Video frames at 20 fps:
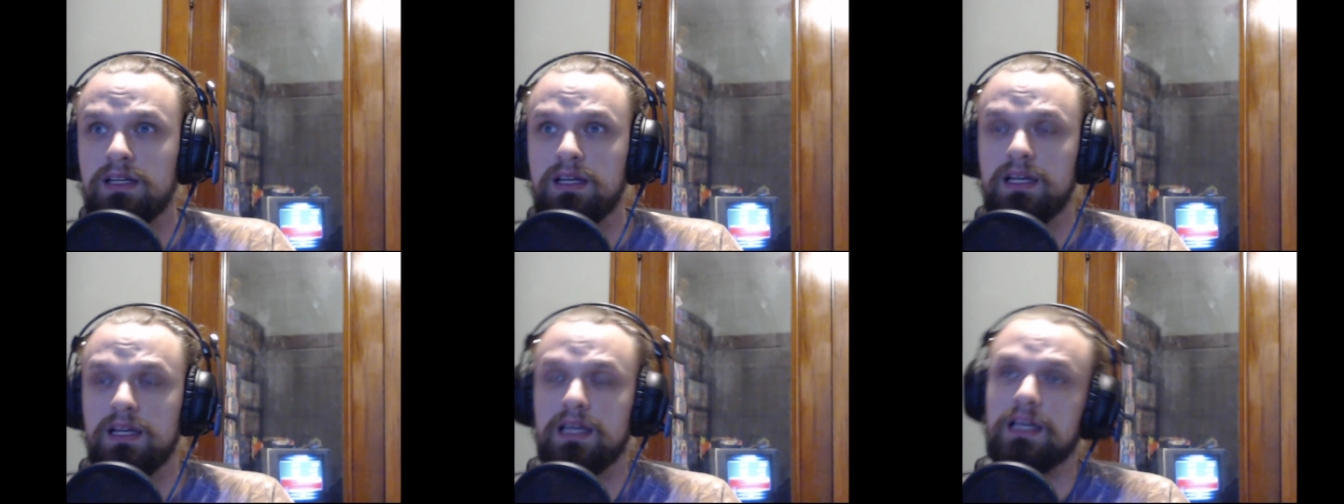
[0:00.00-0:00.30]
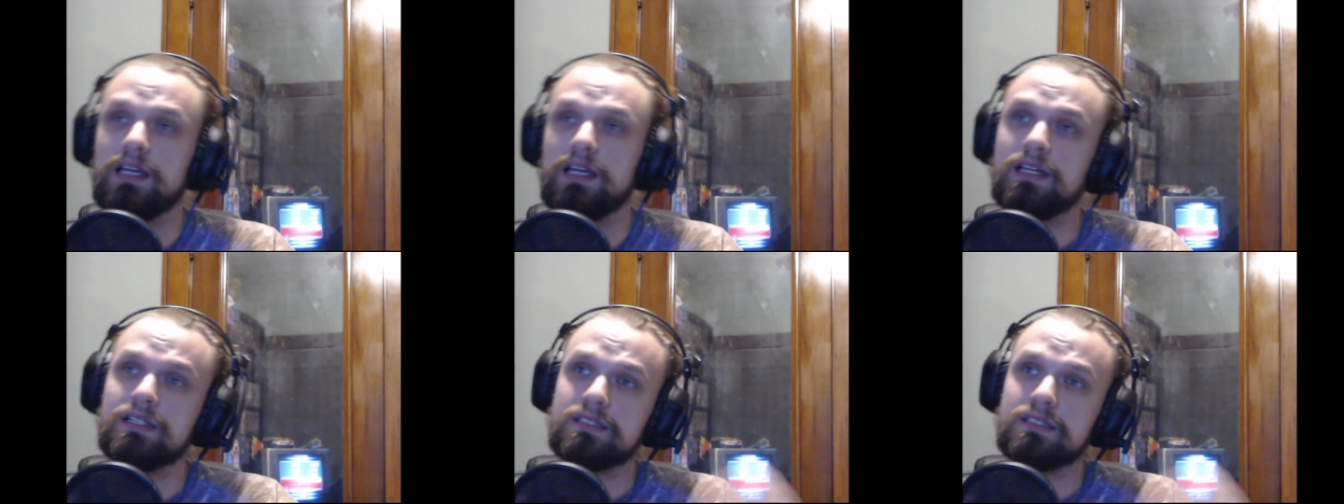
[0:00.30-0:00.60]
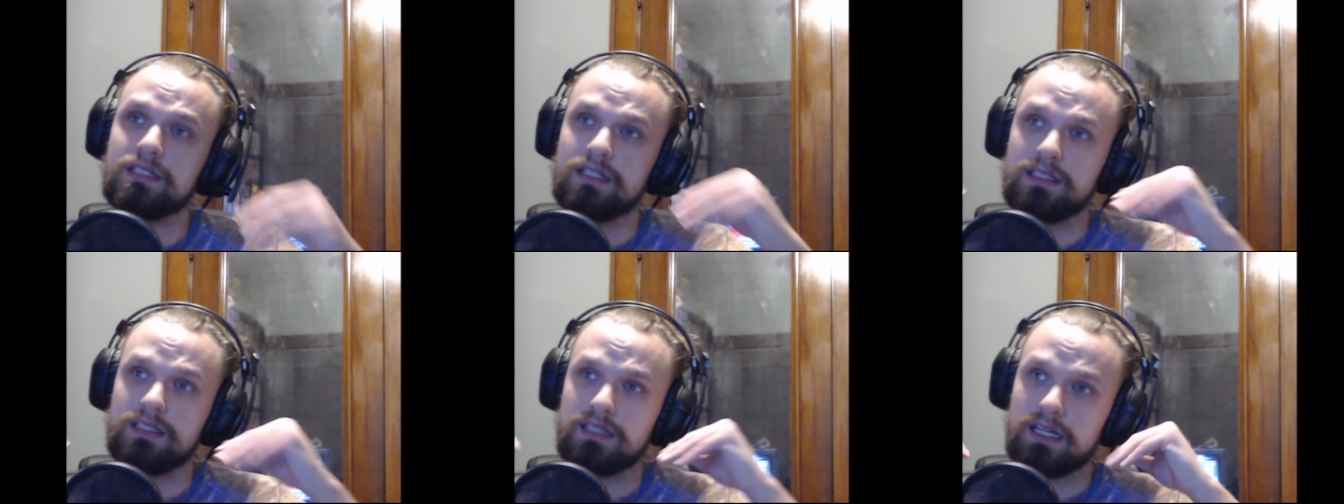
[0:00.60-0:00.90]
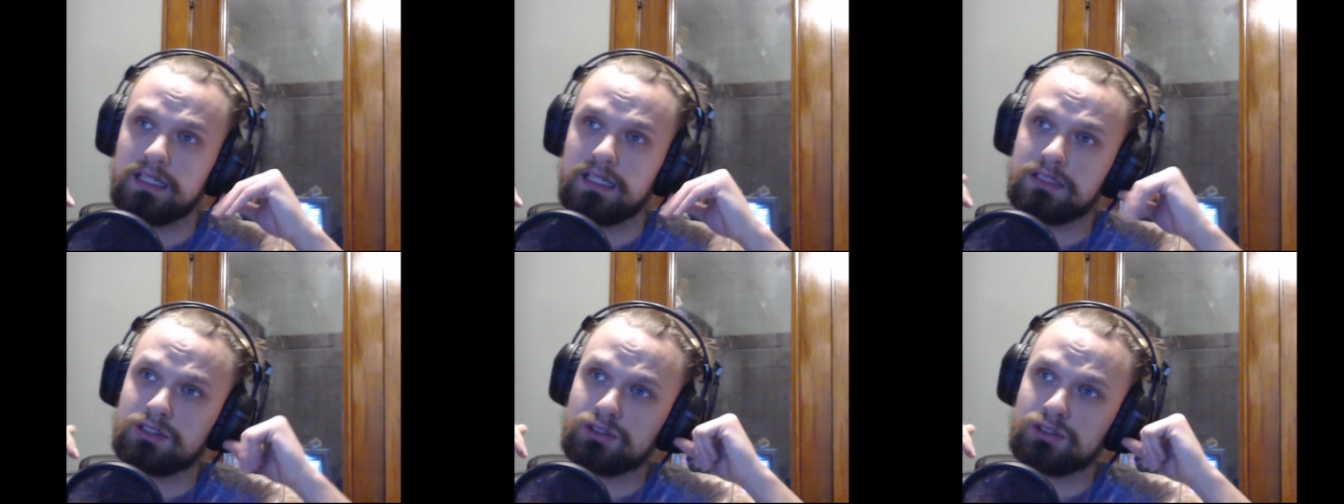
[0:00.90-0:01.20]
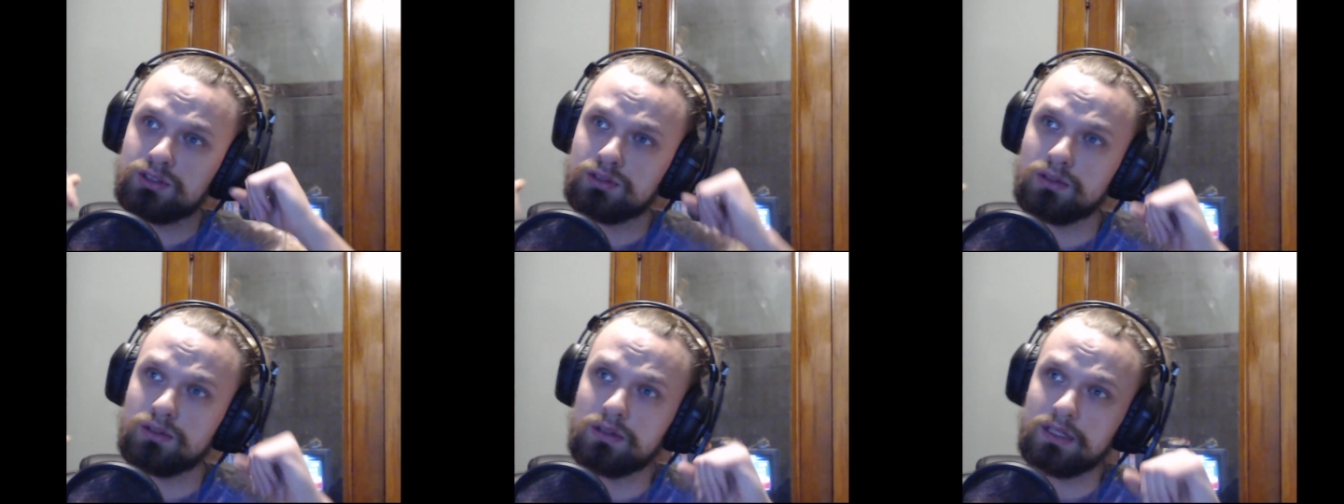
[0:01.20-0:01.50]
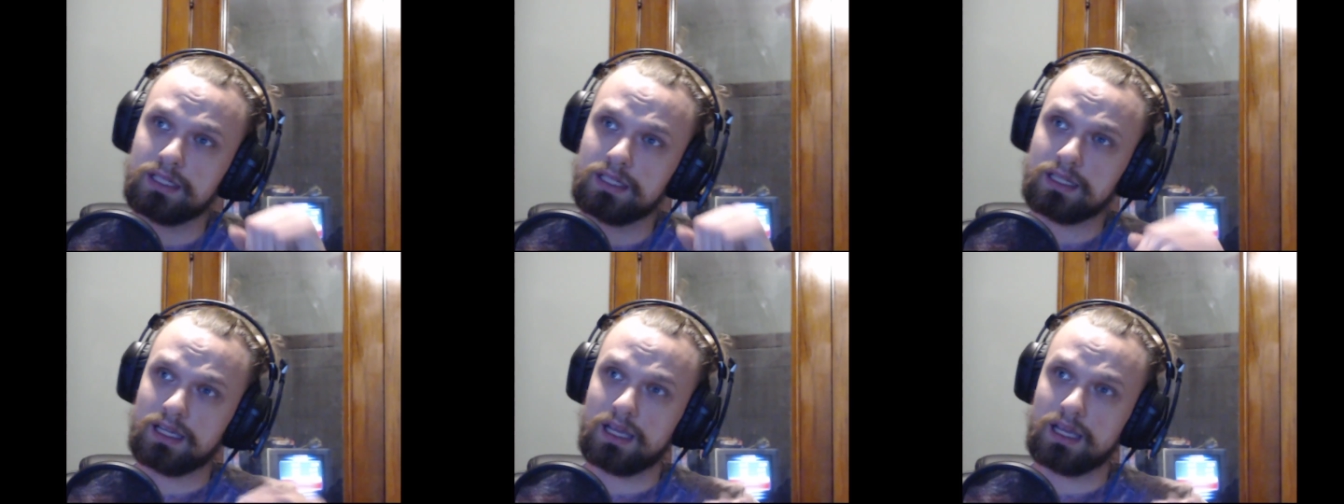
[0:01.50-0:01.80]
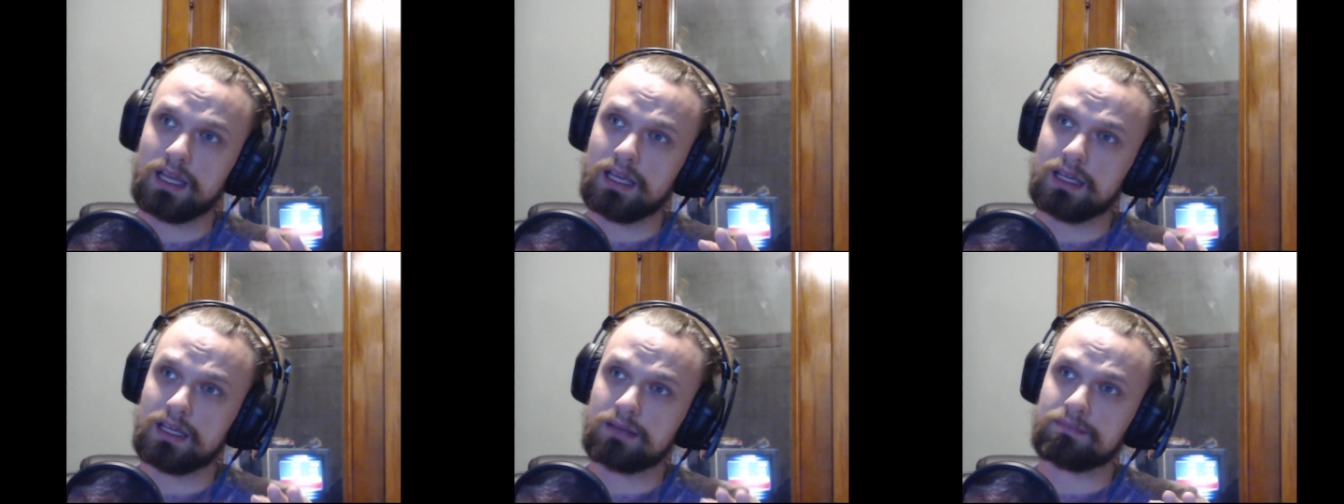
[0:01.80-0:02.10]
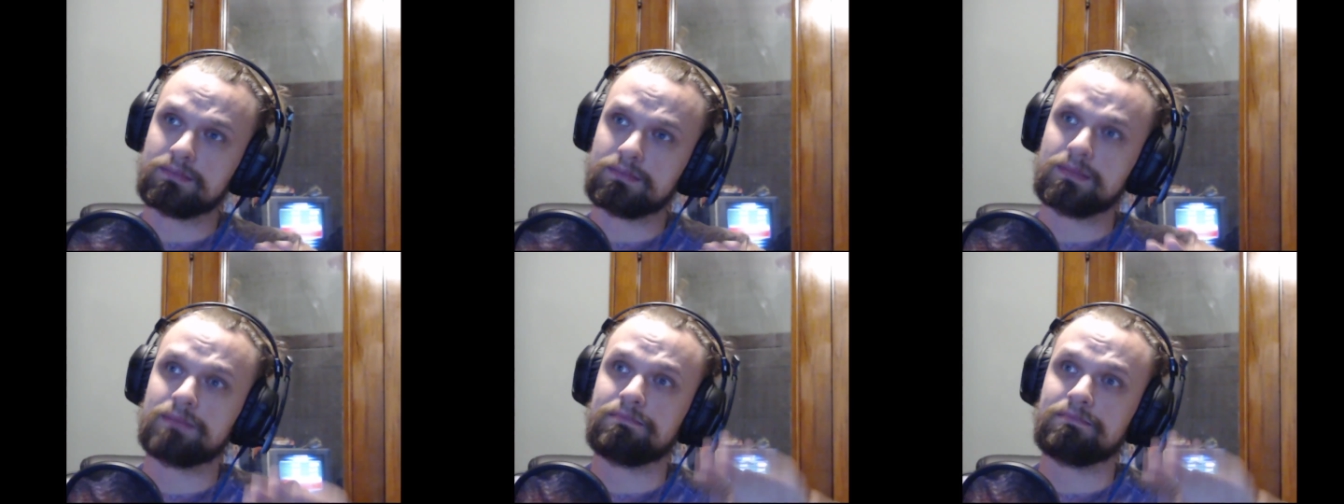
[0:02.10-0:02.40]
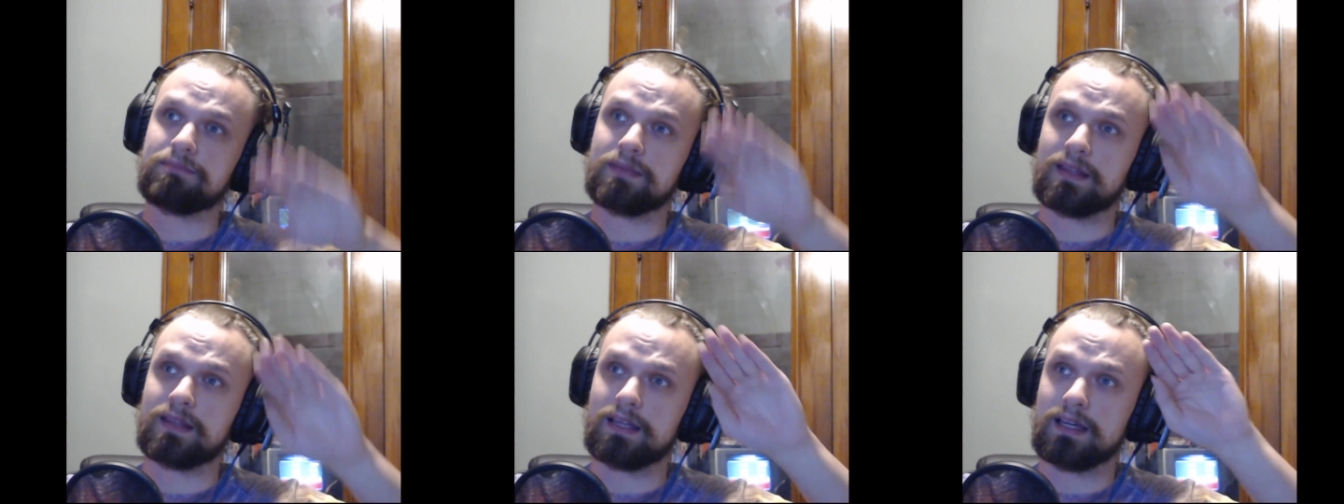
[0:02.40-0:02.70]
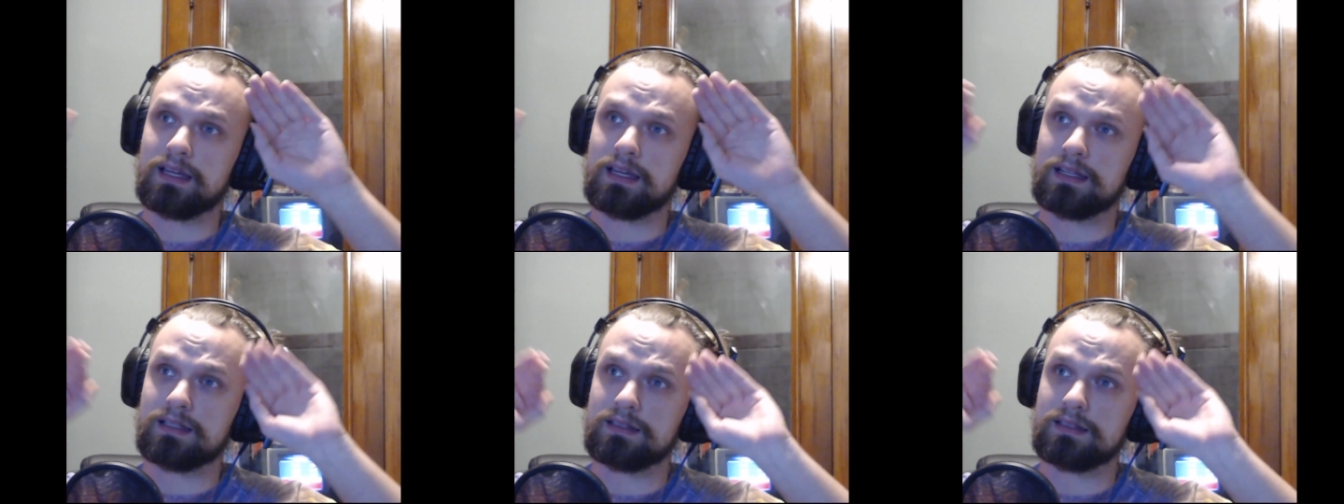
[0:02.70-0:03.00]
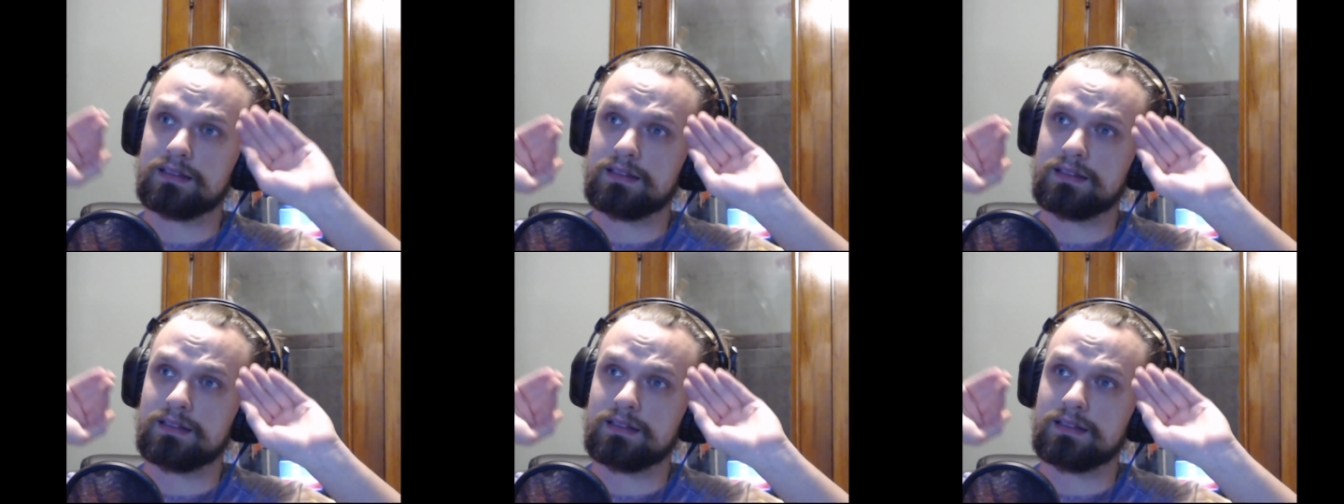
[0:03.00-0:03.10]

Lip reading: and a nice short game that